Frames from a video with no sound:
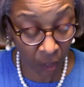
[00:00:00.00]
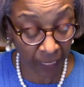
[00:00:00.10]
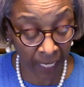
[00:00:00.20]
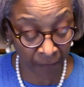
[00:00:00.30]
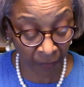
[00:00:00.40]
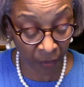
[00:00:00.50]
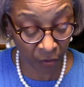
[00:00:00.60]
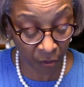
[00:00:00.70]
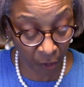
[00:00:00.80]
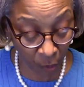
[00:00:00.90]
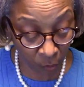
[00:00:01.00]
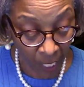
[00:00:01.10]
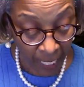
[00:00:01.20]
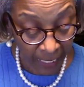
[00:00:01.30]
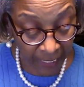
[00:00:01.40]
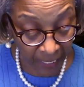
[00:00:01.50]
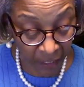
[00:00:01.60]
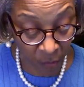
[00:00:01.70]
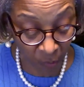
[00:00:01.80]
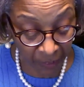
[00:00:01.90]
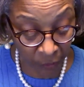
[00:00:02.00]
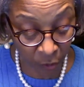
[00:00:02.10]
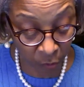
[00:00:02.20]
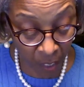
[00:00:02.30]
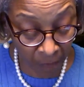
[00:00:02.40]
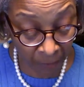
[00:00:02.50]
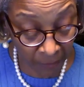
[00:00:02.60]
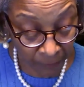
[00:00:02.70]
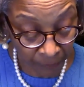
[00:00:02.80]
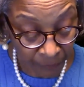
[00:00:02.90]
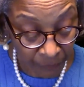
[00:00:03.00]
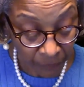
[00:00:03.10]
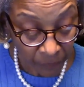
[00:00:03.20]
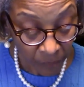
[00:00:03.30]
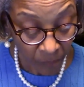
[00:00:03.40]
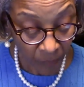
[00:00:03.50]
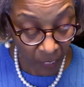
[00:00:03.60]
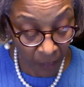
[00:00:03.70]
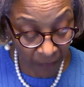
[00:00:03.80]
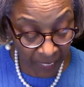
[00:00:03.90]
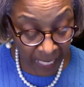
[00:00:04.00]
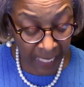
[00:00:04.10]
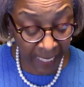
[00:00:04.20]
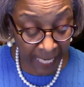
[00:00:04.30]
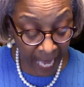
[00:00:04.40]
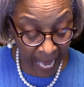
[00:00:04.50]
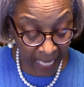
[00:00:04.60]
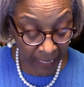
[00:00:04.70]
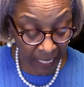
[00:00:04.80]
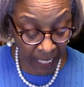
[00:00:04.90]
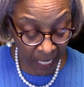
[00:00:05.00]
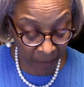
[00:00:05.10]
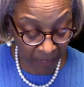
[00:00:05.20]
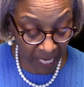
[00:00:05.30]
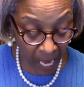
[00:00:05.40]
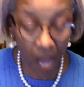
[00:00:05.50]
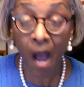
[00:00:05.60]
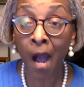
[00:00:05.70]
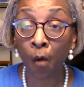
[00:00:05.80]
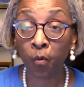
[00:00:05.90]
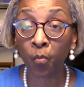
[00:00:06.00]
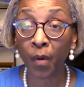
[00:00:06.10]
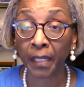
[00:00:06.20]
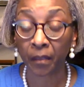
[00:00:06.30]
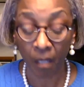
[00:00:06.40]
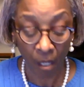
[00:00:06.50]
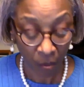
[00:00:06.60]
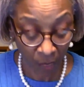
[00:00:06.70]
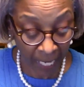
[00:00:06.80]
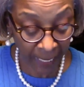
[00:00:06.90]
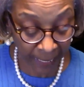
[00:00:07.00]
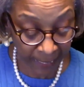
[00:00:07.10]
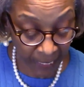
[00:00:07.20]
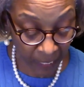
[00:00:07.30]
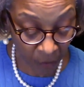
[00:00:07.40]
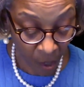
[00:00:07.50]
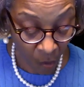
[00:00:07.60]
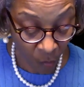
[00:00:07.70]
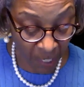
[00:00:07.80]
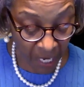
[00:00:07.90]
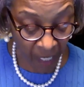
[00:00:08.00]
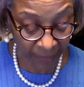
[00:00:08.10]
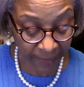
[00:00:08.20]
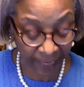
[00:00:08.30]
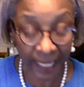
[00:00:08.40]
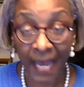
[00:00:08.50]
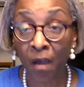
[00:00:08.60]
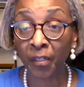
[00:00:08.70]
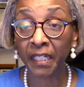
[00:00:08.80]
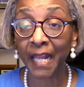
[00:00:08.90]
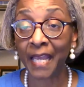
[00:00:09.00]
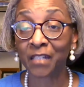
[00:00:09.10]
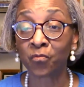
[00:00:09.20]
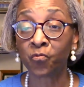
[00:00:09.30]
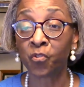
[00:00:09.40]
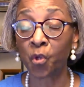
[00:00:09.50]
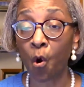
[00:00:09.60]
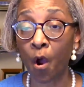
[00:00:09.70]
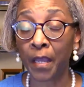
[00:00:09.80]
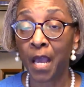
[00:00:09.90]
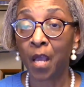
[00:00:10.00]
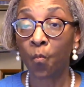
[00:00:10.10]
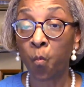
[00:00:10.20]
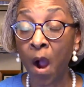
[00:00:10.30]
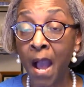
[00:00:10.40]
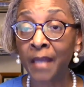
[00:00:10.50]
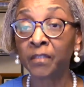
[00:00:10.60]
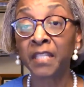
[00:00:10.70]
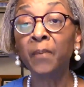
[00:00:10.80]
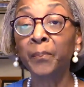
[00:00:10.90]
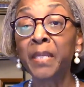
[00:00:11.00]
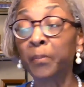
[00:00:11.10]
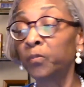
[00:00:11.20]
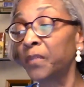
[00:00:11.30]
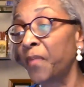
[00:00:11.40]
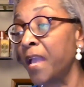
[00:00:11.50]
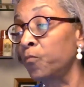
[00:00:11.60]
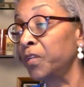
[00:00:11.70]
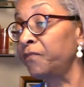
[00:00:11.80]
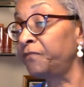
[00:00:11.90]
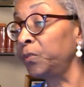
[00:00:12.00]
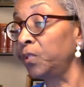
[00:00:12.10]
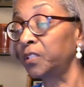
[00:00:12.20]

Now, verse 2, he says, "When trouble of any kind comes our way," like I said, we are to count it as joy. Why? Some people would think we're foolish.